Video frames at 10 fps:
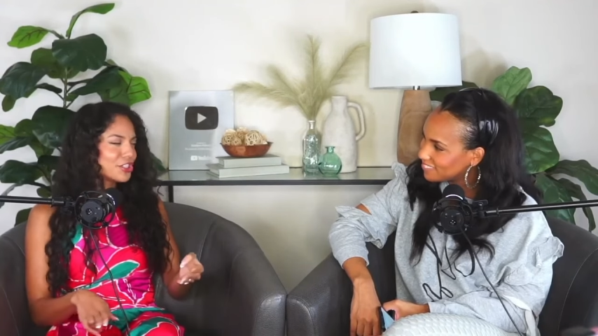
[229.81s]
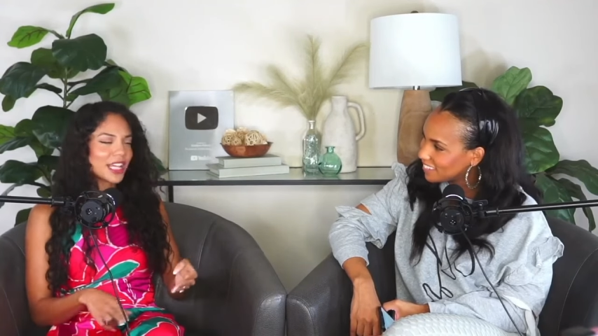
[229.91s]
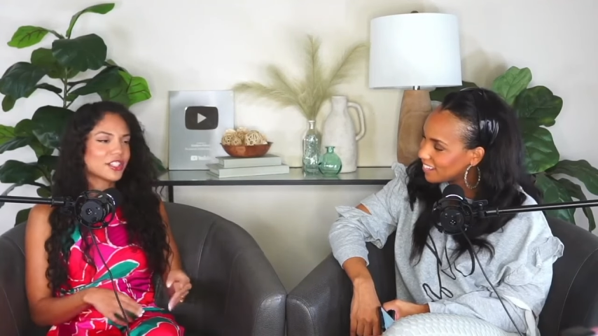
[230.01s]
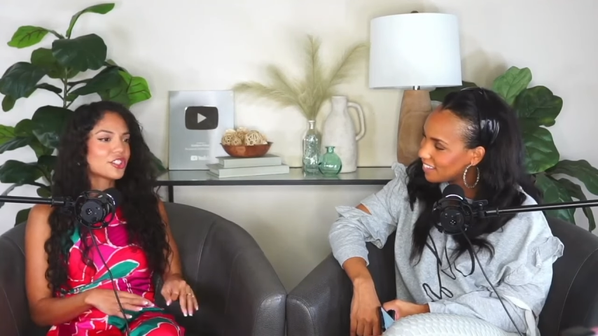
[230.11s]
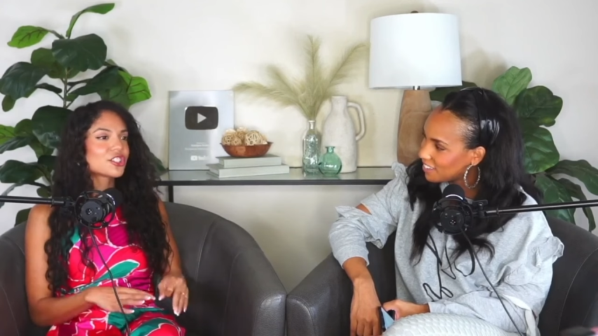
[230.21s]
Speaker 1: I
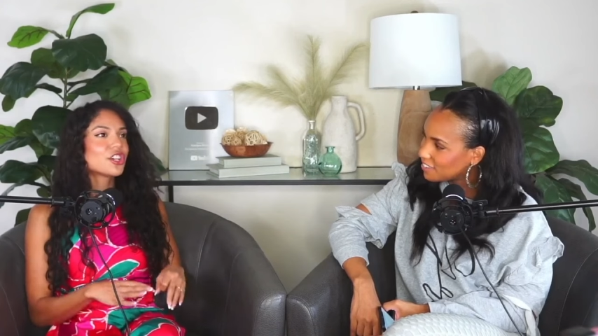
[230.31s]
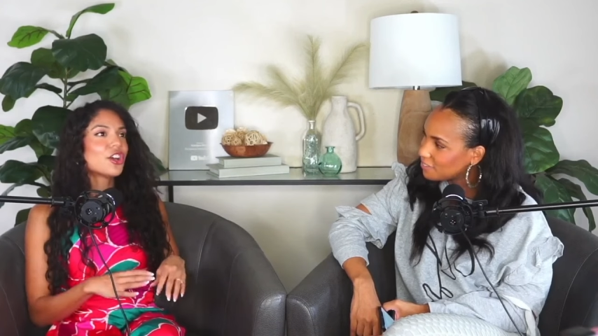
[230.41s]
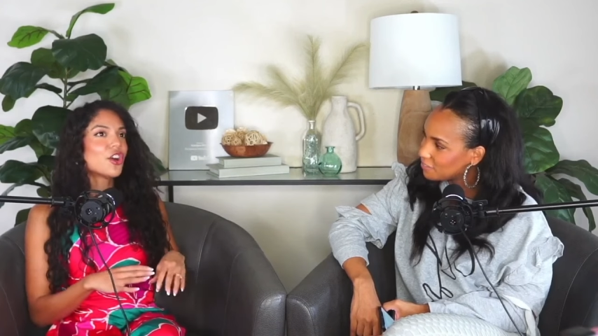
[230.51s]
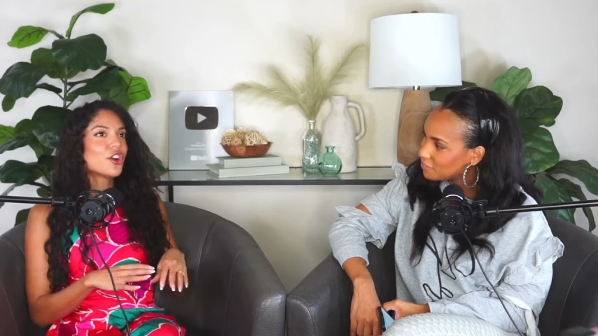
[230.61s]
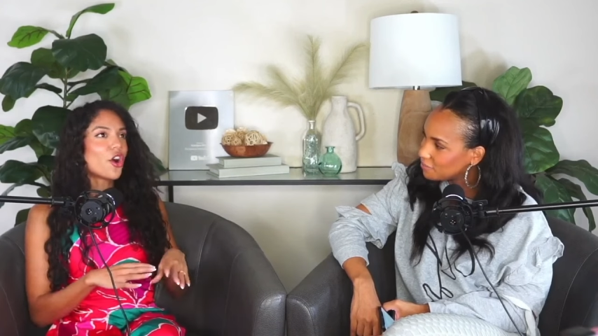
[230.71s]
just
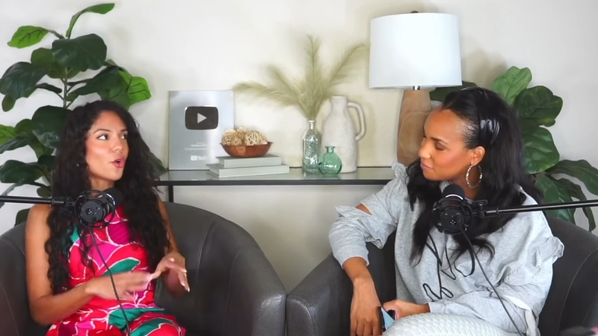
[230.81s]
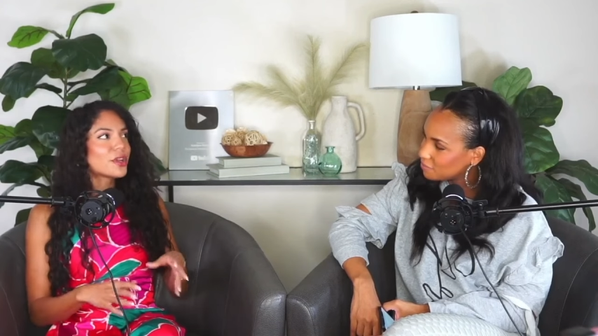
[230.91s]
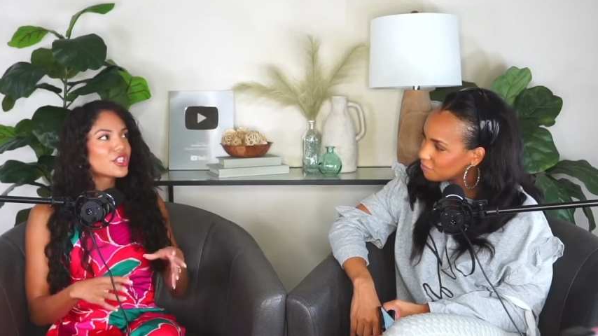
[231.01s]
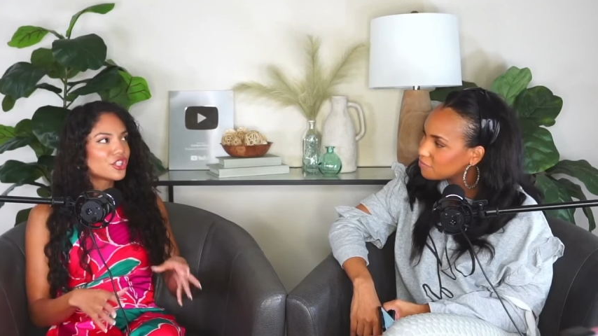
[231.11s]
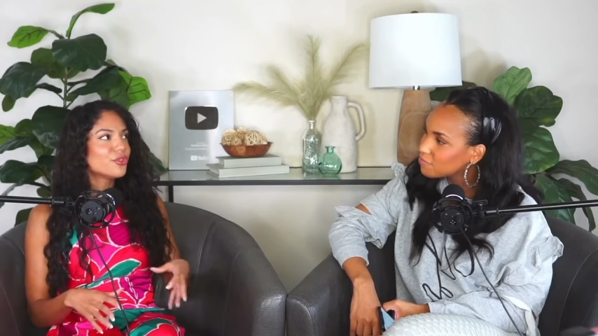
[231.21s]
always
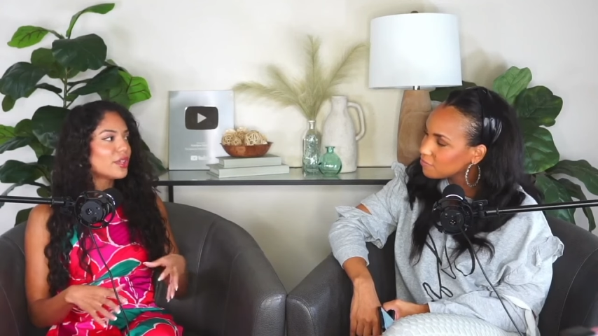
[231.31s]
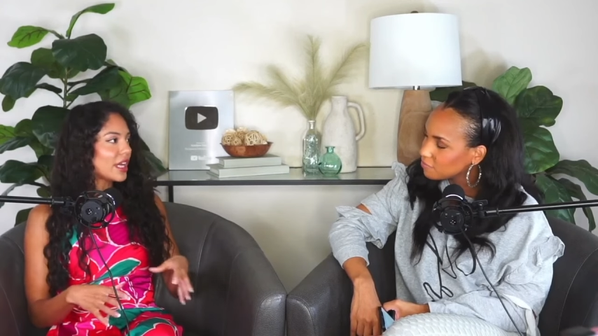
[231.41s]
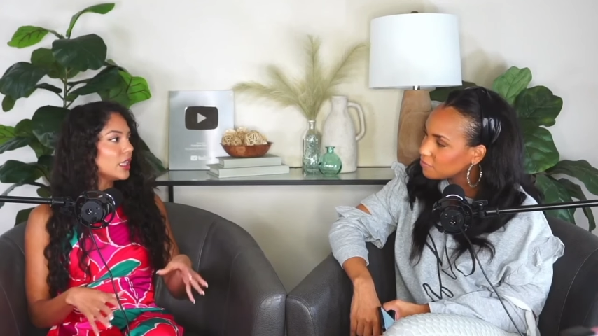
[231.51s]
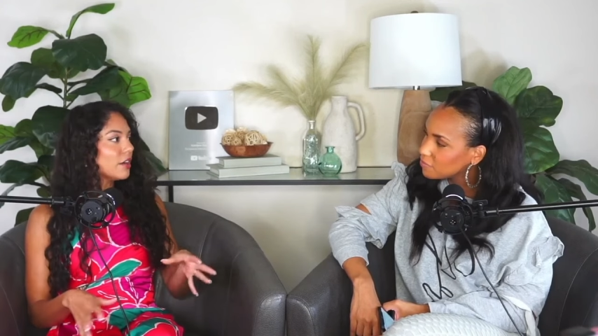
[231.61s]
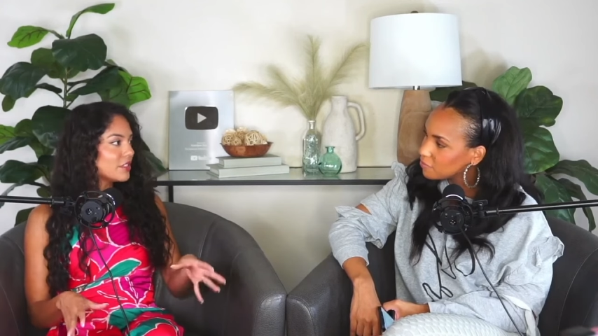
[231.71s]
knew that I
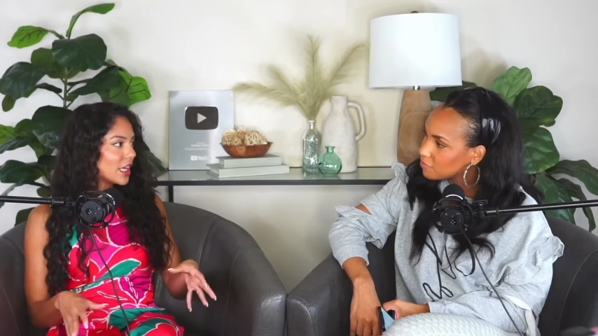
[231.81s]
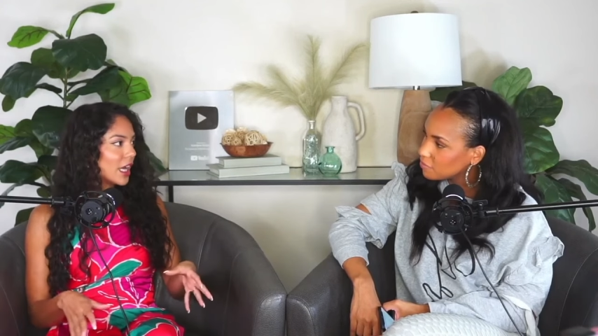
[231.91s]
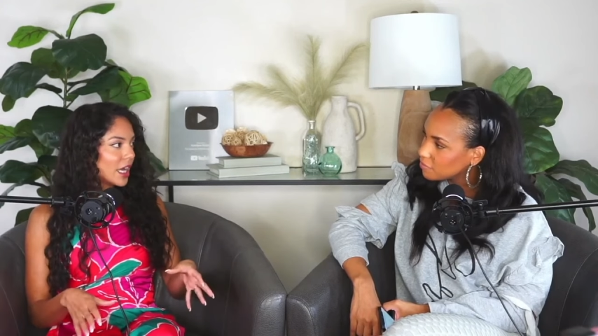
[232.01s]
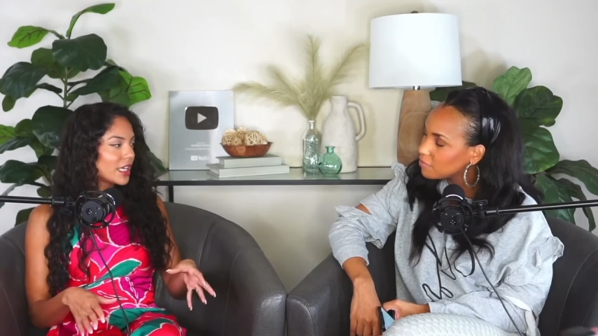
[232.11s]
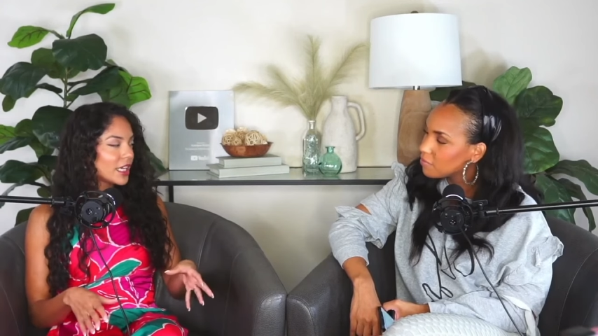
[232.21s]
loved
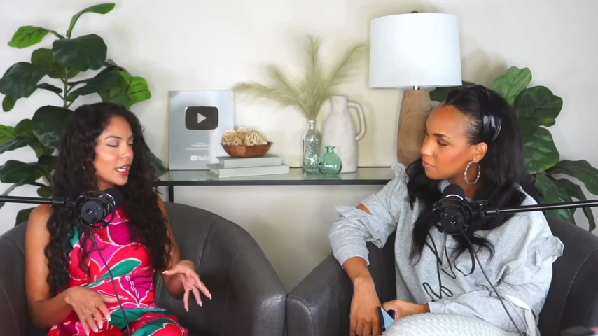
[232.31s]
God.